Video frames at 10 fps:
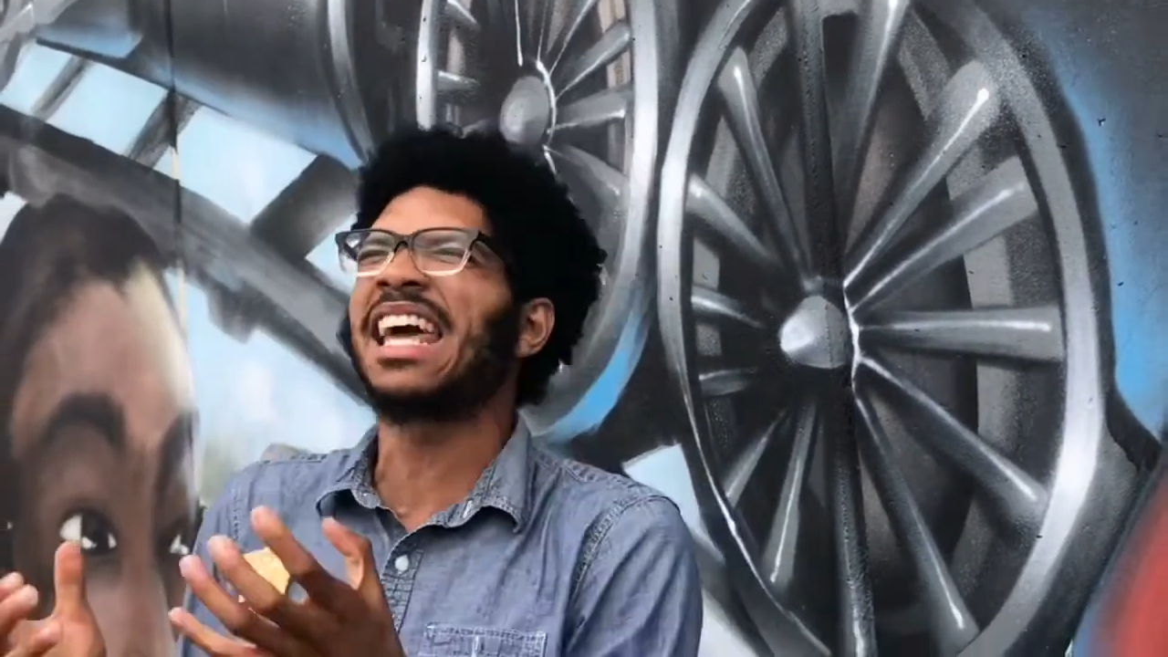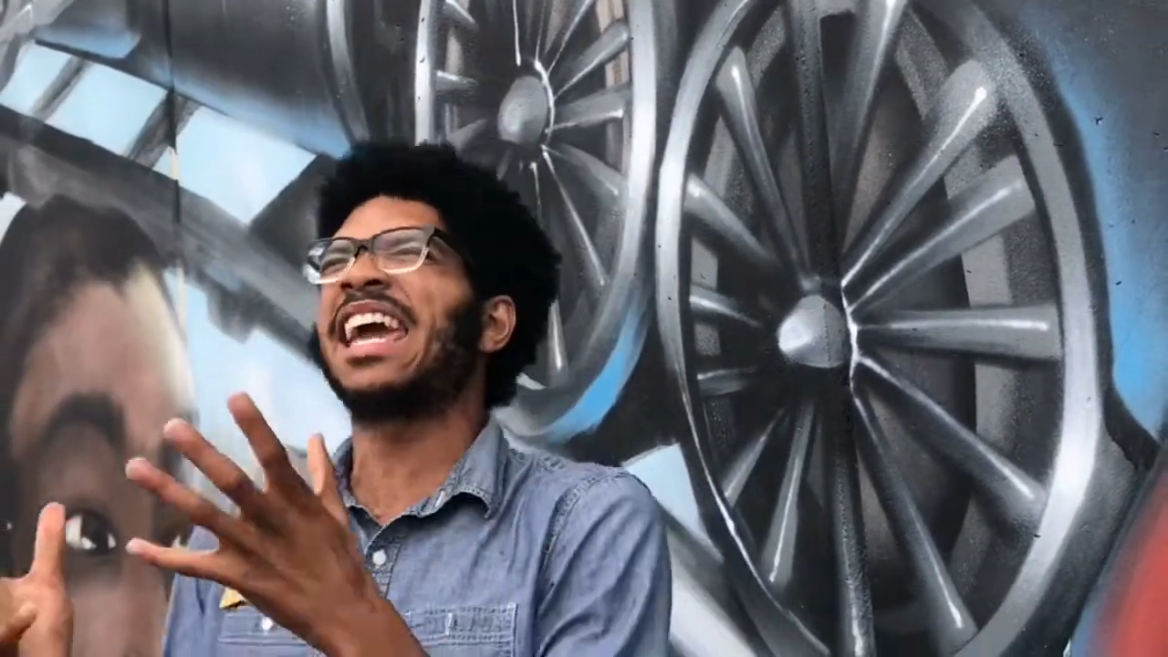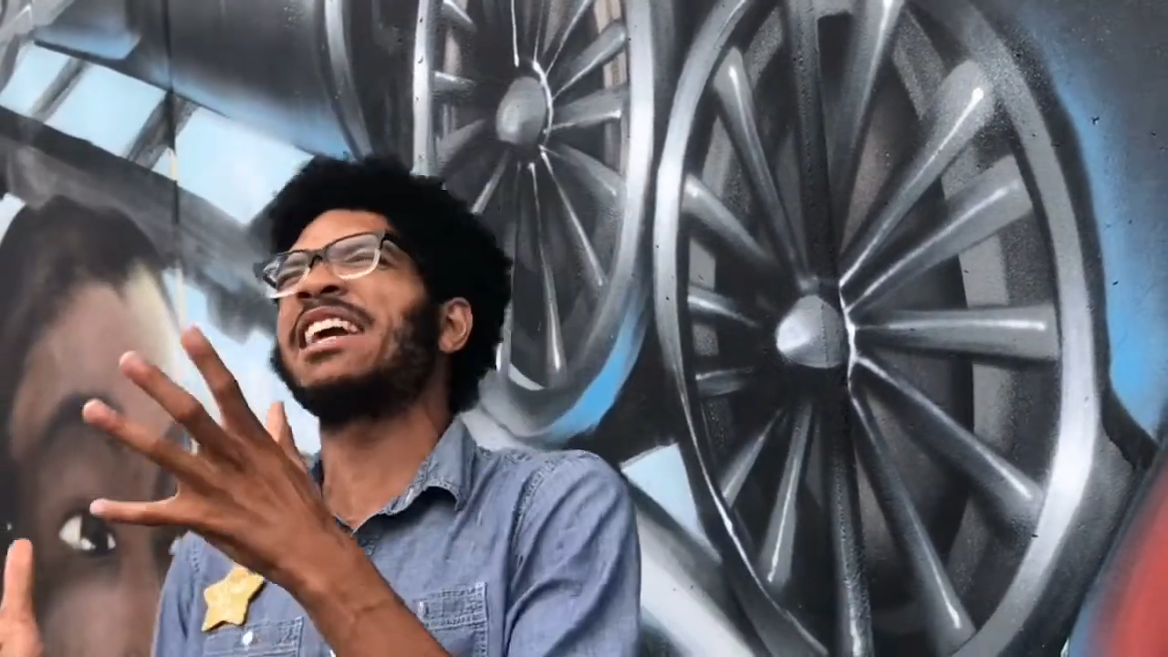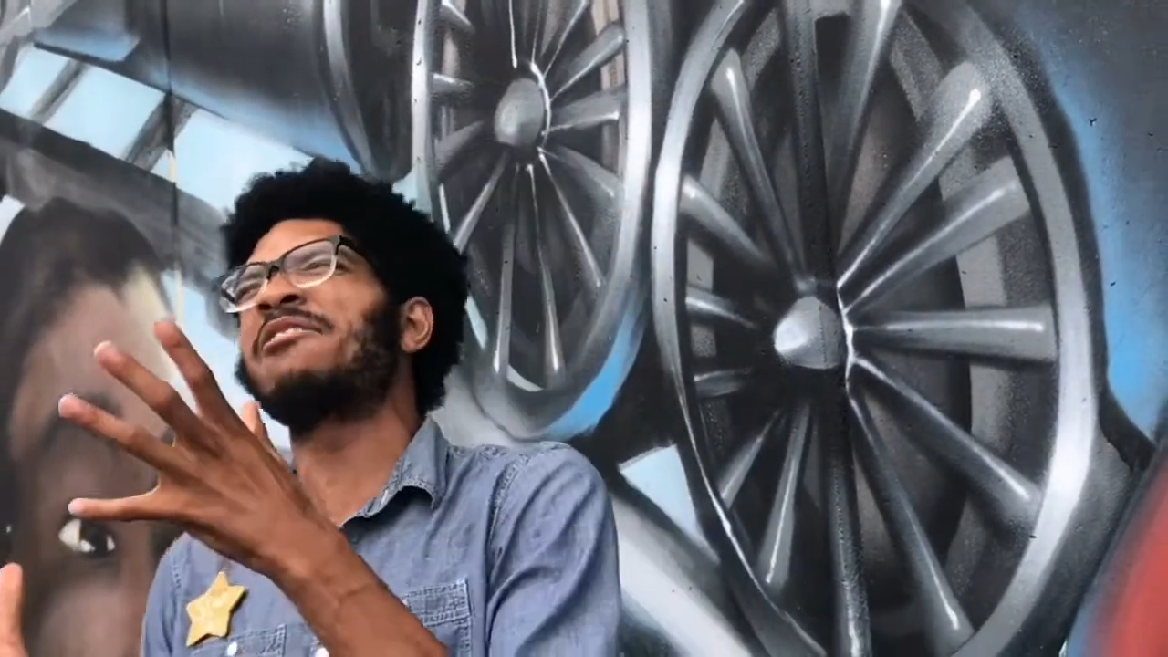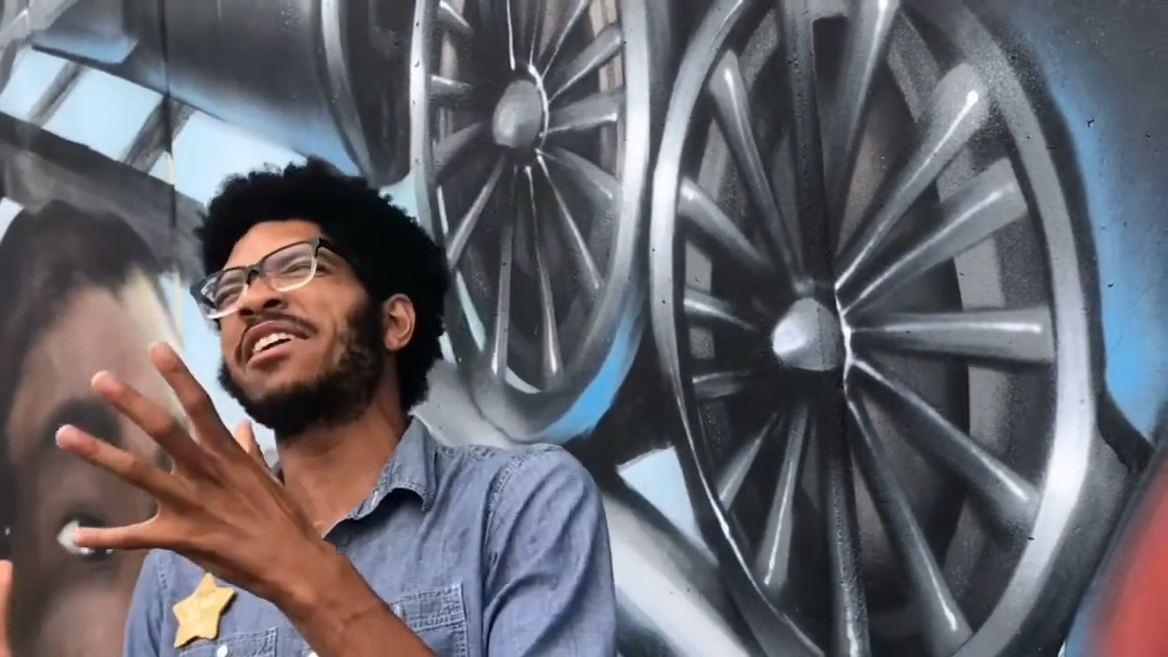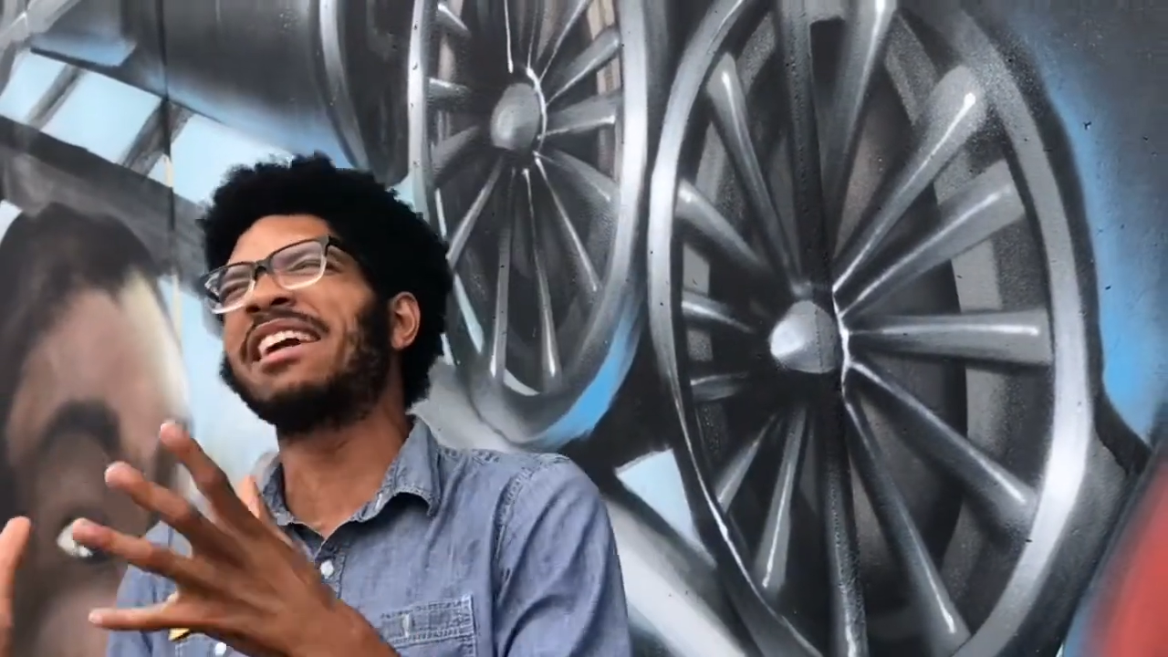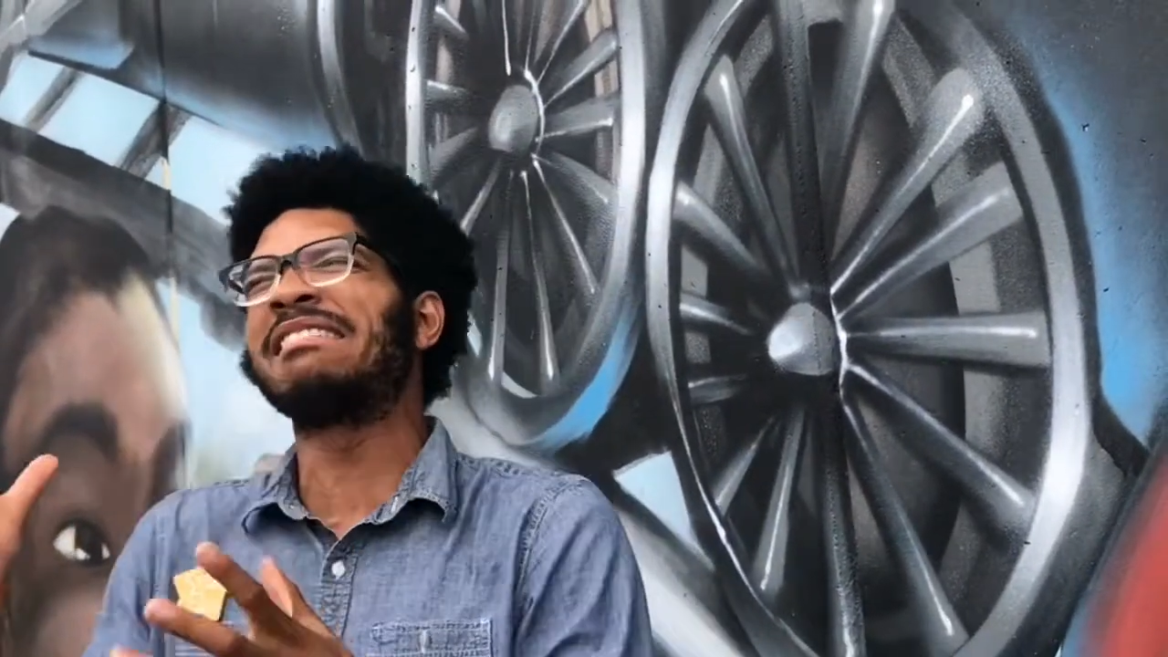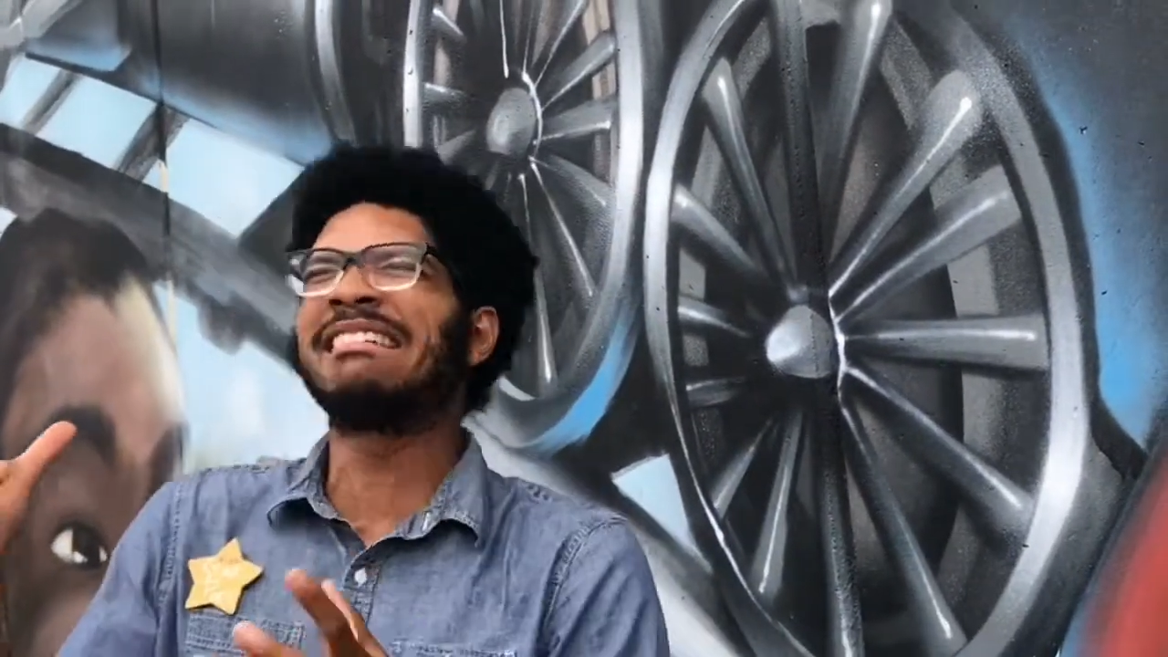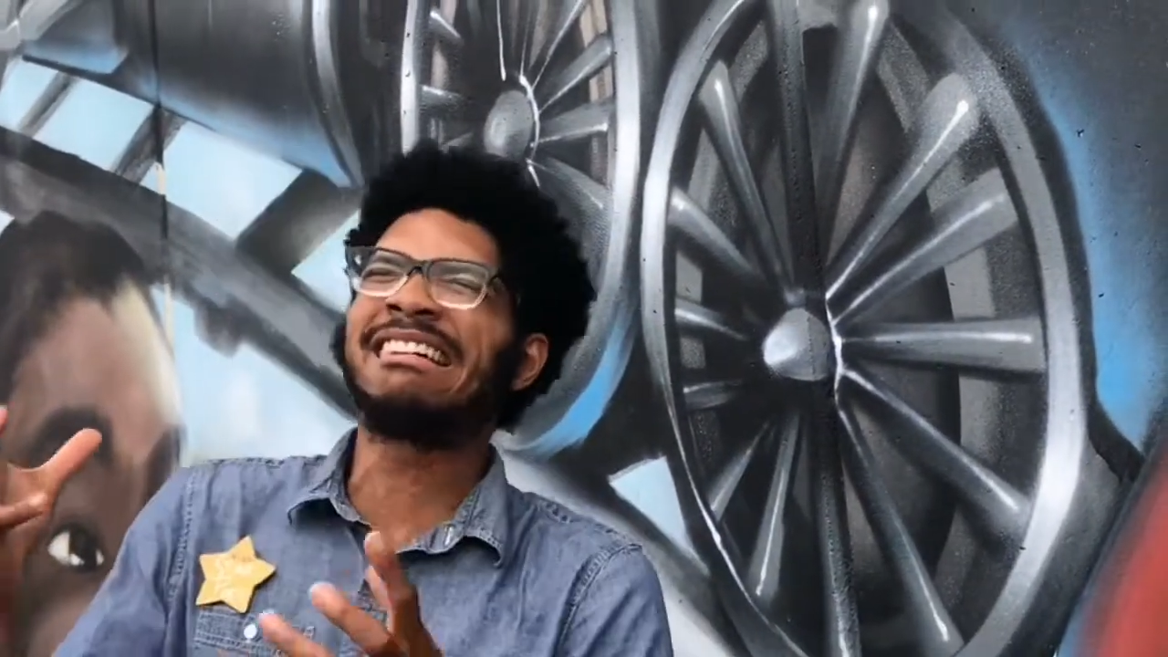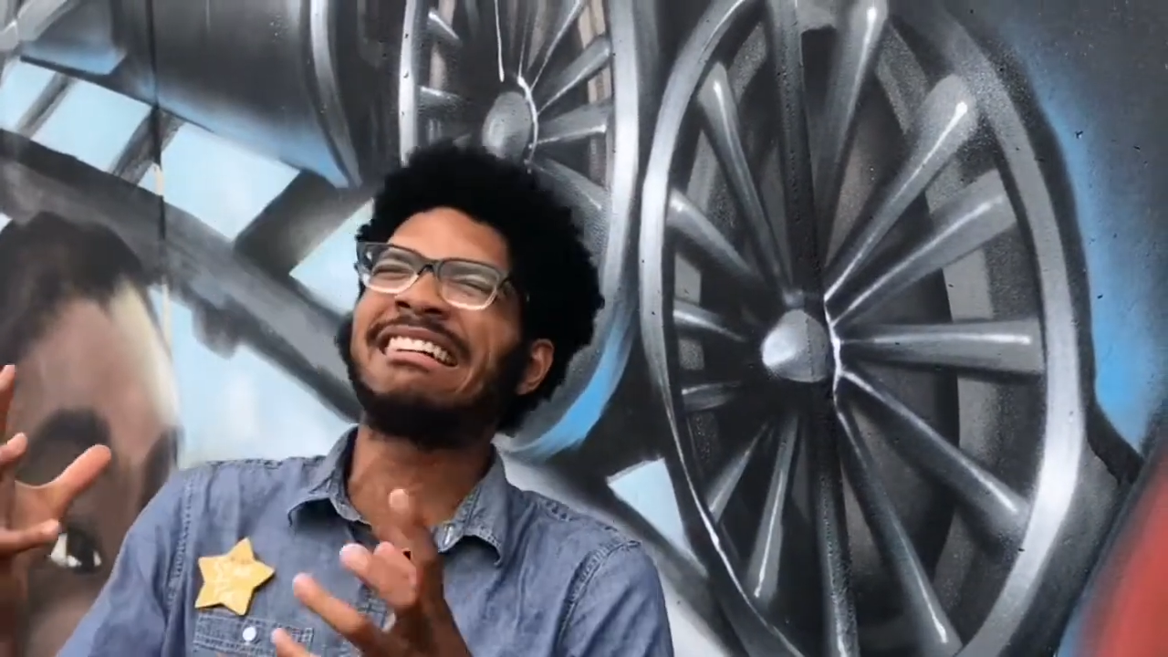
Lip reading: angry and